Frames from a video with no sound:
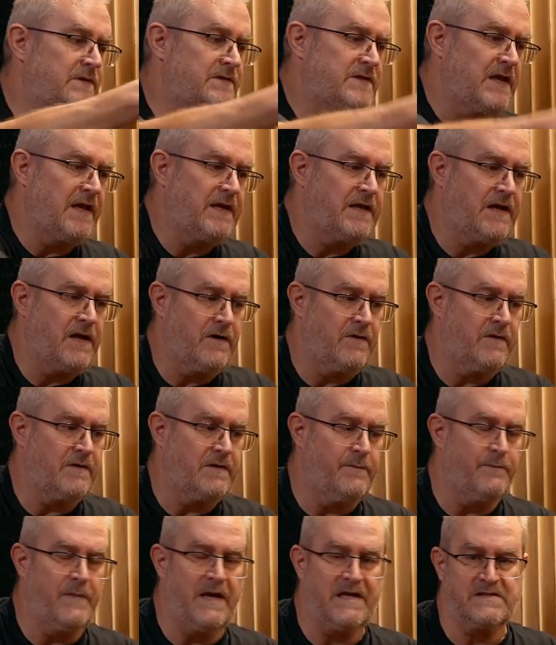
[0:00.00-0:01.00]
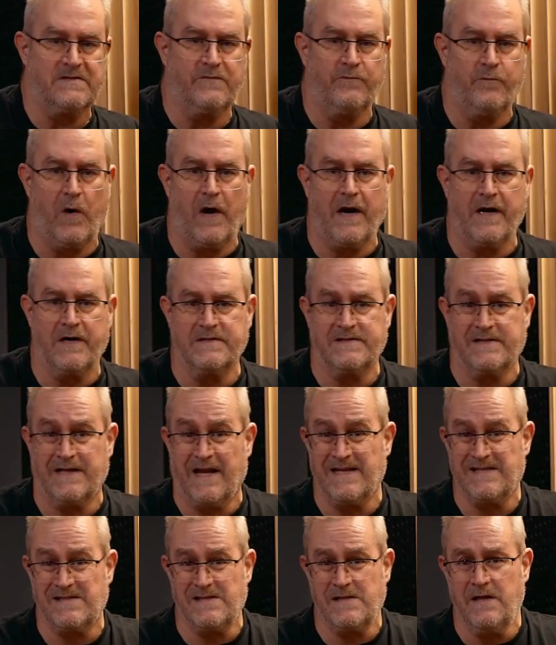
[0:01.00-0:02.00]
take care of the mess of wires that
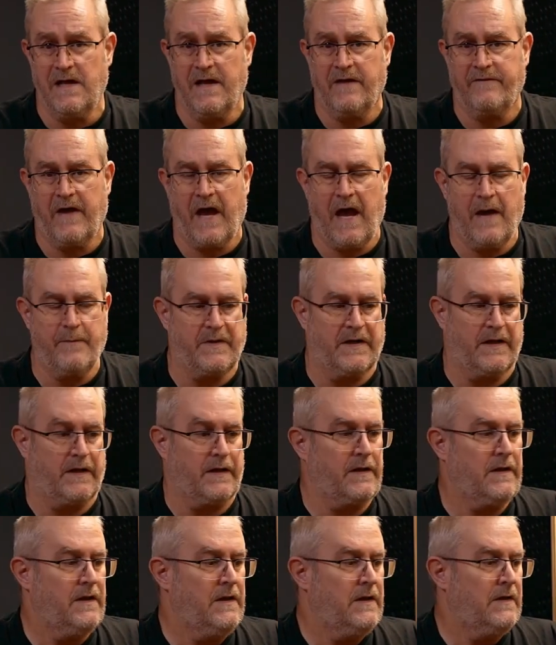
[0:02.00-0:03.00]
I still have happening,